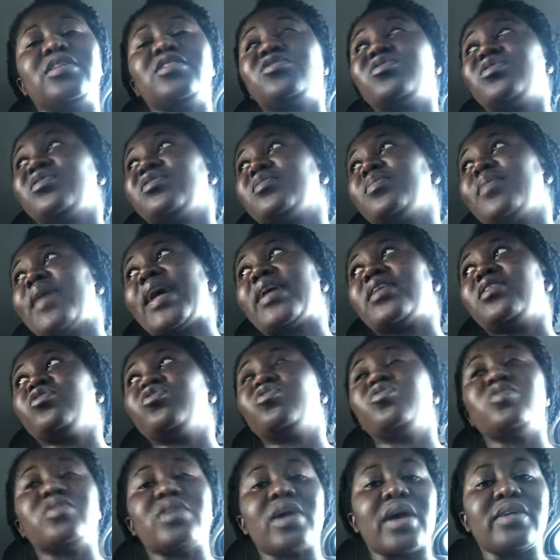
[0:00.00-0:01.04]
This was back in
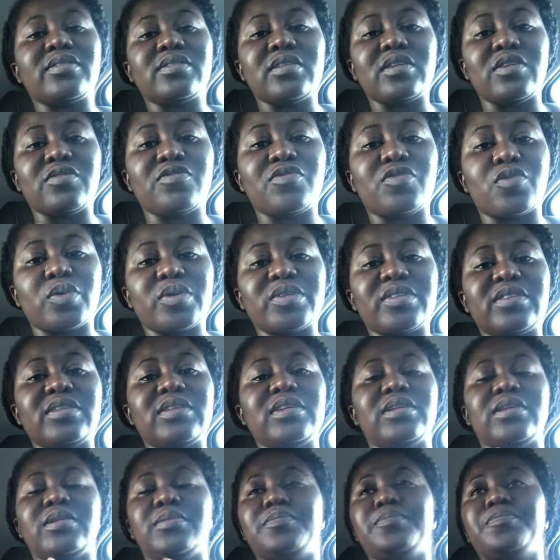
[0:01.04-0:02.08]

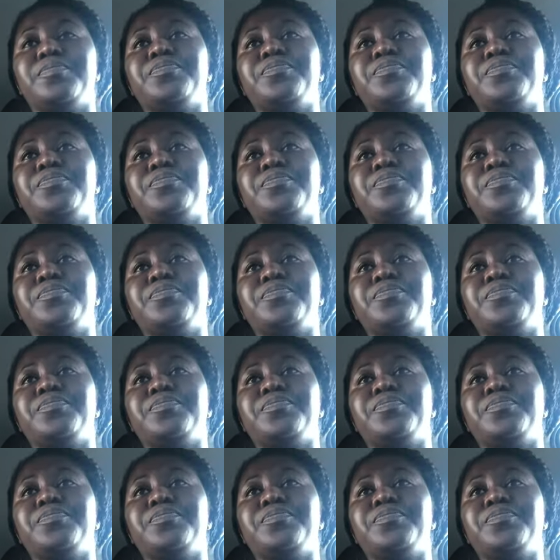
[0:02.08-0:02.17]
2014.